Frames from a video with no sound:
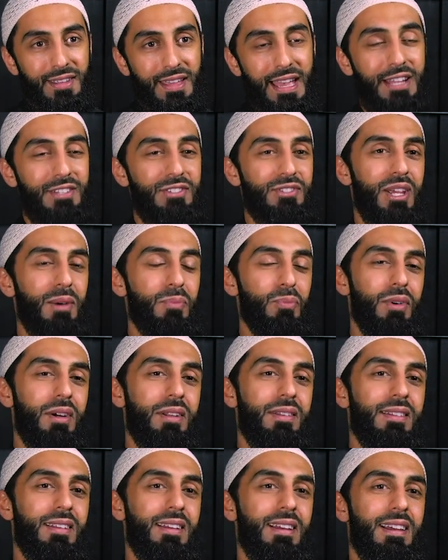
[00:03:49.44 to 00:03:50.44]
And
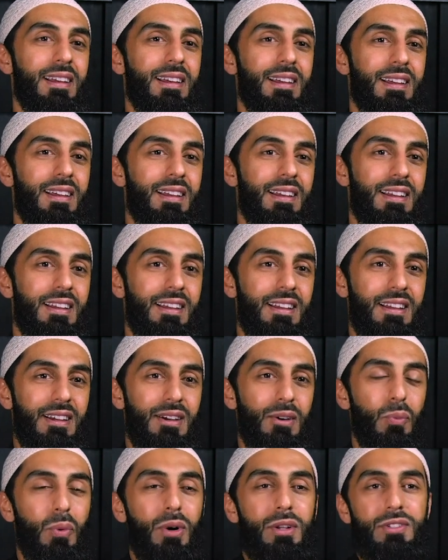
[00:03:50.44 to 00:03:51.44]
someone
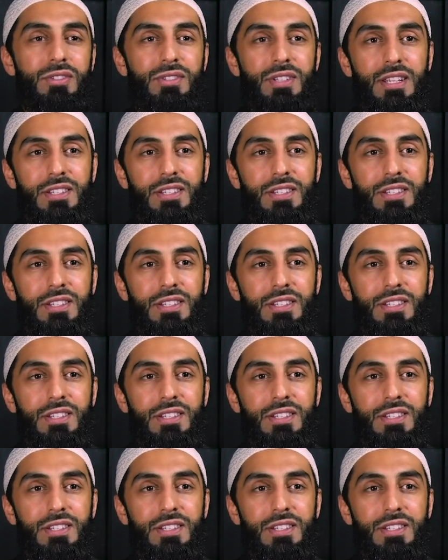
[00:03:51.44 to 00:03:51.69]
once